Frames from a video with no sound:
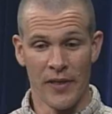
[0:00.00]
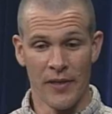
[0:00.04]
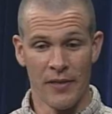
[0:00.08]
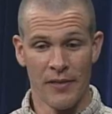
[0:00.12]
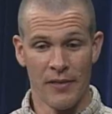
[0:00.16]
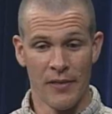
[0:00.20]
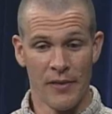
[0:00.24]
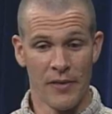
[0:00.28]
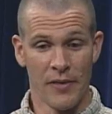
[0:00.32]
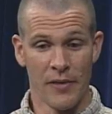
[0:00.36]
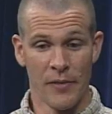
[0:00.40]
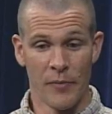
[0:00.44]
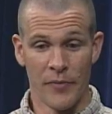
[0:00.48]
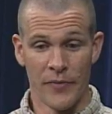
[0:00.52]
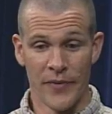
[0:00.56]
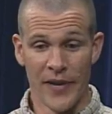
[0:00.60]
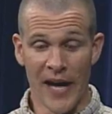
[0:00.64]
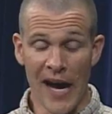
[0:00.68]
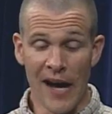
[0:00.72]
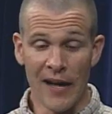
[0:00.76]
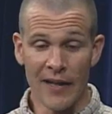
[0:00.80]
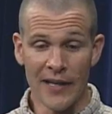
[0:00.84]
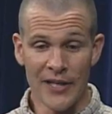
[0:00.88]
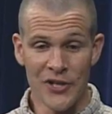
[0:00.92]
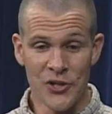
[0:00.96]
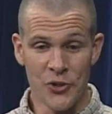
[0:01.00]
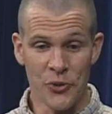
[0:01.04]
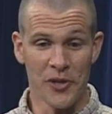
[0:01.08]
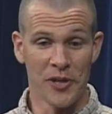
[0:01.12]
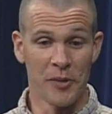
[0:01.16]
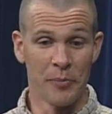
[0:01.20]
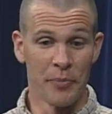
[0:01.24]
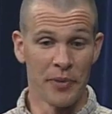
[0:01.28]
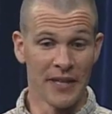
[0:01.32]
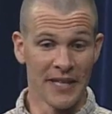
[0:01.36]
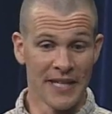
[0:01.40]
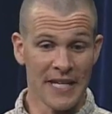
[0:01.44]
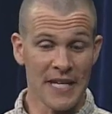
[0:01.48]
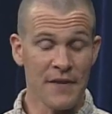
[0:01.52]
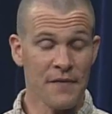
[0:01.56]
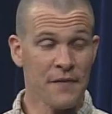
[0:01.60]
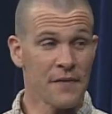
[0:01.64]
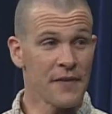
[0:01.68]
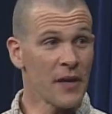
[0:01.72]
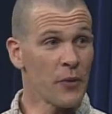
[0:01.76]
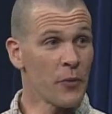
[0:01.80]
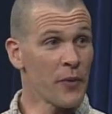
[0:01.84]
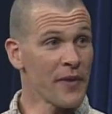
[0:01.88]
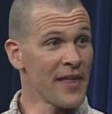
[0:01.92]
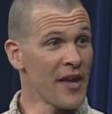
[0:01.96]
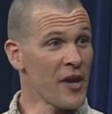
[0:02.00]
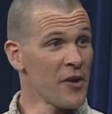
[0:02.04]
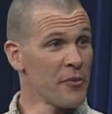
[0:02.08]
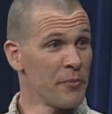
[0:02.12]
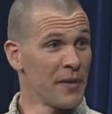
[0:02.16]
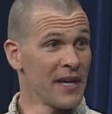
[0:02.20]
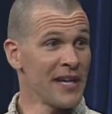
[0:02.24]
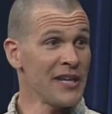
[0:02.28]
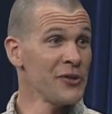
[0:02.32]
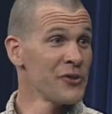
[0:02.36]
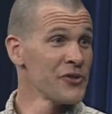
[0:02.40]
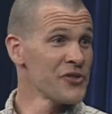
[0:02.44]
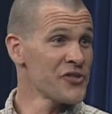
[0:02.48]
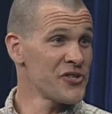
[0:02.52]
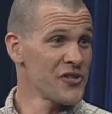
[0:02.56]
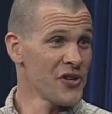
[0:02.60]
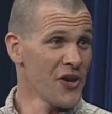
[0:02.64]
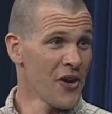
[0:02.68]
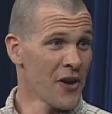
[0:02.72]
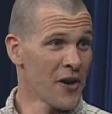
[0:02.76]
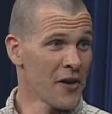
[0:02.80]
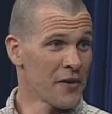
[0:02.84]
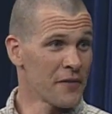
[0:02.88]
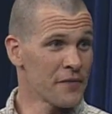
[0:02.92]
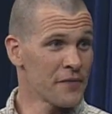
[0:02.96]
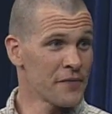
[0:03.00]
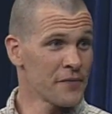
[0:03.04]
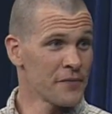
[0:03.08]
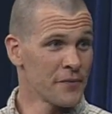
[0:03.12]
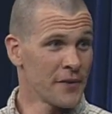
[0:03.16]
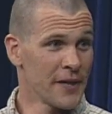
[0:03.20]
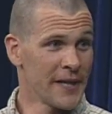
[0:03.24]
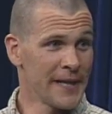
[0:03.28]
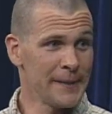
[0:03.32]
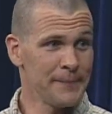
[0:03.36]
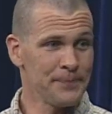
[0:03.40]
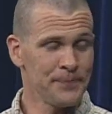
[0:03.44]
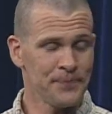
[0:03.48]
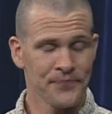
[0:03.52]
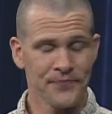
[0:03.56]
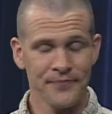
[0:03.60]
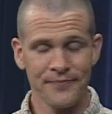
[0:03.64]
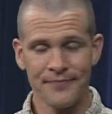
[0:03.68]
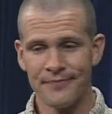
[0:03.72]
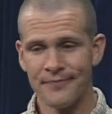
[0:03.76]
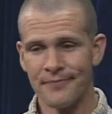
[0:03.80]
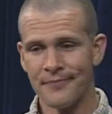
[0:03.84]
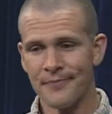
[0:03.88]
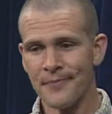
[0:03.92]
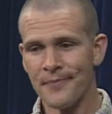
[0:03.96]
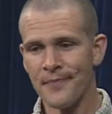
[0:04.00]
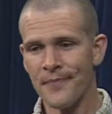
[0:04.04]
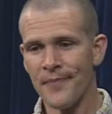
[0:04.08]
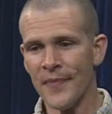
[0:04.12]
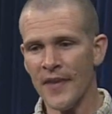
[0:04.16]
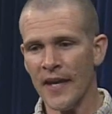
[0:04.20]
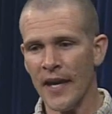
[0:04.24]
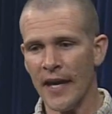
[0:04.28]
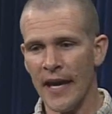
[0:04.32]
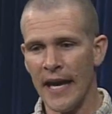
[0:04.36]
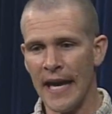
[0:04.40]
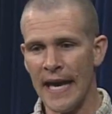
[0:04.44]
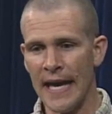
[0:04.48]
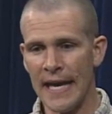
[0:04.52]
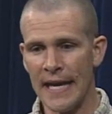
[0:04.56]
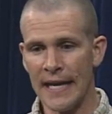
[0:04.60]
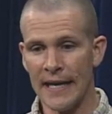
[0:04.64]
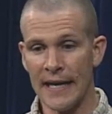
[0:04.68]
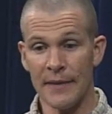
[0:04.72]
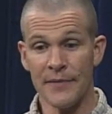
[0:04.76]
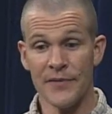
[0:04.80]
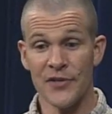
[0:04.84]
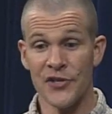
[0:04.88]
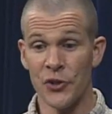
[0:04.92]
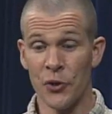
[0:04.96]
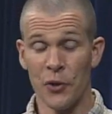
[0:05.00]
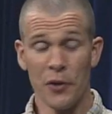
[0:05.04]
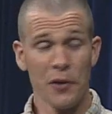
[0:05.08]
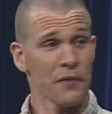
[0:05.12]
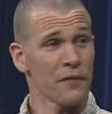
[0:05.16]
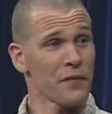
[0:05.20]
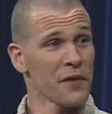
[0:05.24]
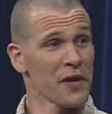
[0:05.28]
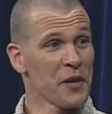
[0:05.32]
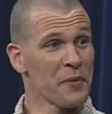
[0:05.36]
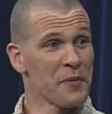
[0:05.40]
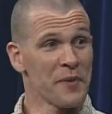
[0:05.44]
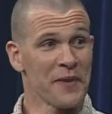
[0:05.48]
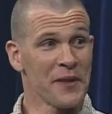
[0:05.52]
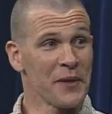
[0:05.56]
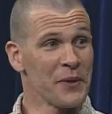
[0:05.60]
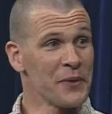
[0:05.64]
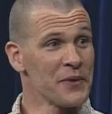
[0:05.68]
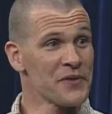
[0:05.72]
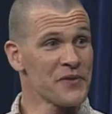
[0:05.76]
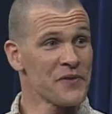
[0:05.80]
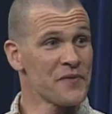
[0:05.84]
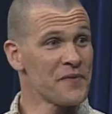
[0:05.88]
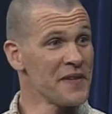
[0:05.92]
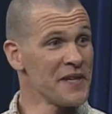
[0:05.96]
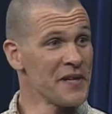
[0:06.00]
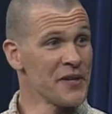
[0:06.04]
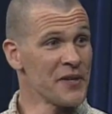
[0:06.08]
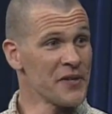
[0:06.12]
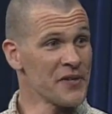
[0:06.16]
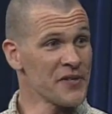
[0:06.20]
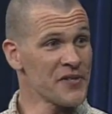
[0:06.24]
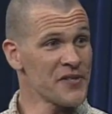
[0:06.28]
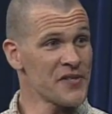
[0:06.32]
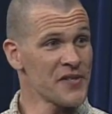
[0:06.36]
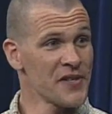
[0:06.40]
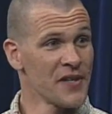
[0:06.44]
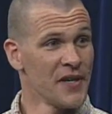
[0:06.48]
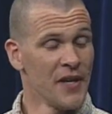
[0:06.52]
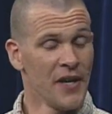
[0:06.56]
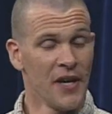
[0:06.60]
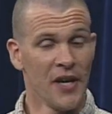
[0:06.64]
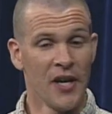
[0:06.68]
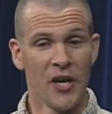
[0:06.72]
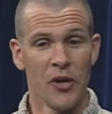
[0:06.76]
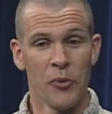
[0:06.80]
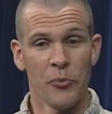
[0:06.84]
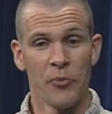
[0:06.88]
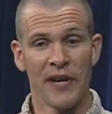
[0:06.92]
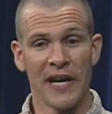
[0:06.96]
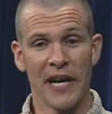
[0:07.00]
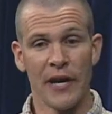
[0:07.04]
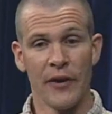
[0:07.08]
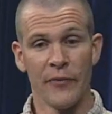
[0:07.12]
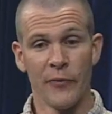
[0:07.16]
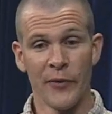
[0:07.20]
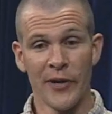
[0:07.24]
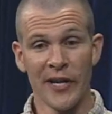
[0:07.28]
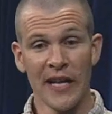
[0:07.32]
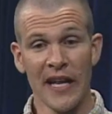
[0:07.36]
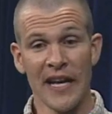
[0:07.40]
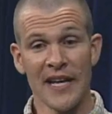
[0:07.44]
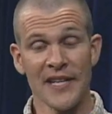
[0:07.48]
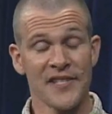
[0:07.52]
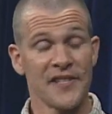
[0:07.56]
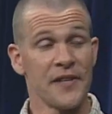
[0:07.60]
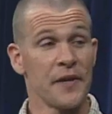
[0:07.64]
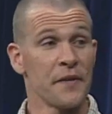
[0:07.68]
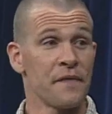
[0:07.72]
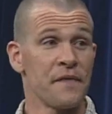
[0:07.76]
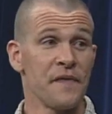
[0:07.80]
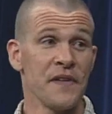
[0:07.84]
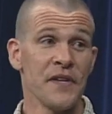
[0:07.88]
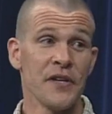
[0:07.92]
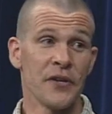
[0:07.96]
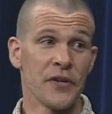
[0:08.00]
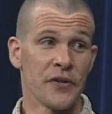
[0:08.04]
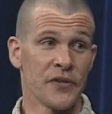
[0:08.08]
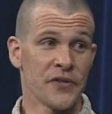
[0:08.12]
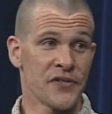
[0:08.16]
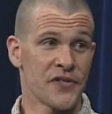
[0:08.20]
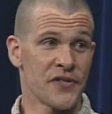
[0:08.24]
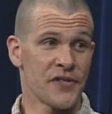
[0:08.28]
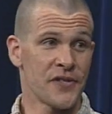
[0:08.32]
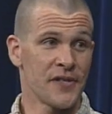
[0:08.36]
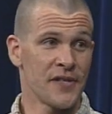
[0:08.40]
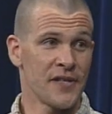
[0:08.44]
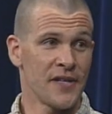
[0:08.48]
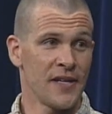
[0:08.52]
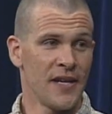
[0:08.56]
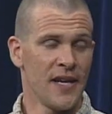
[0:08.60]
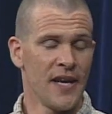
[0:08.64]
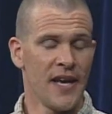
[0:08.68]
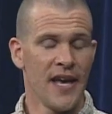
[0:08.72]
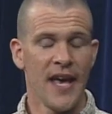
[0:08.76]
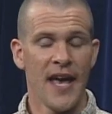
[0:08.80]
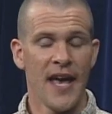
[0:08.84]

with the knowledge or the belief that without money you'll starve, right? Mm-hmm. And I'm still confronted with those fears. But I realize they're fears.